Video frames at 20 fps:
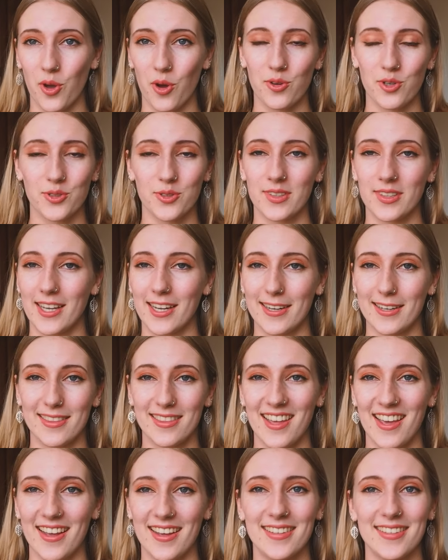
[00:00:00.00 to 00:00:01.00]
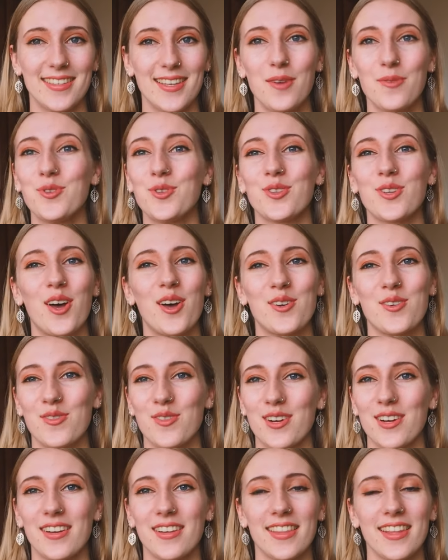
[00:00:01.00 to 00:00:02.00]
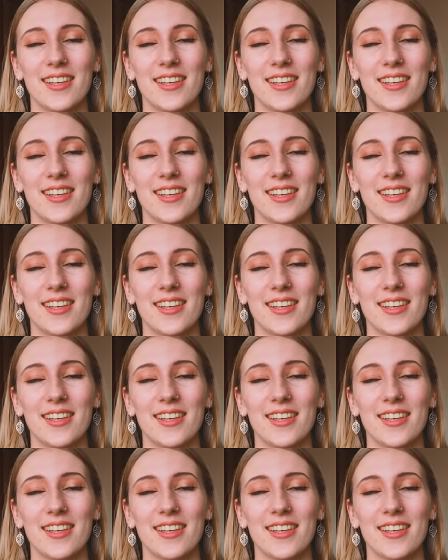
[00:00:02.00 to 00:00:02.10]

culture related things. It was unreal.